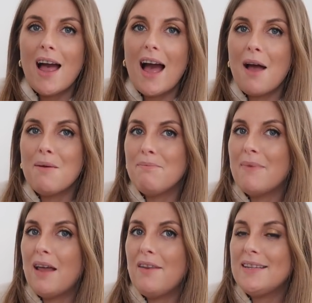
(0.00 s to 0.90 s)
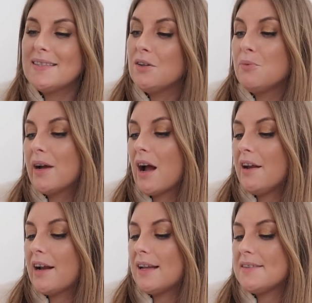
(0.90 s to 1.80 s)
And, and they still were
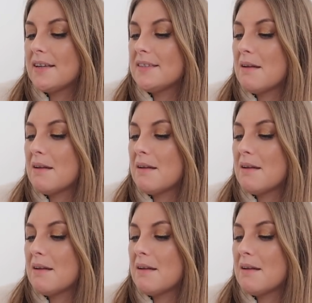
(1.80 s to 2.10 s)
kind of classic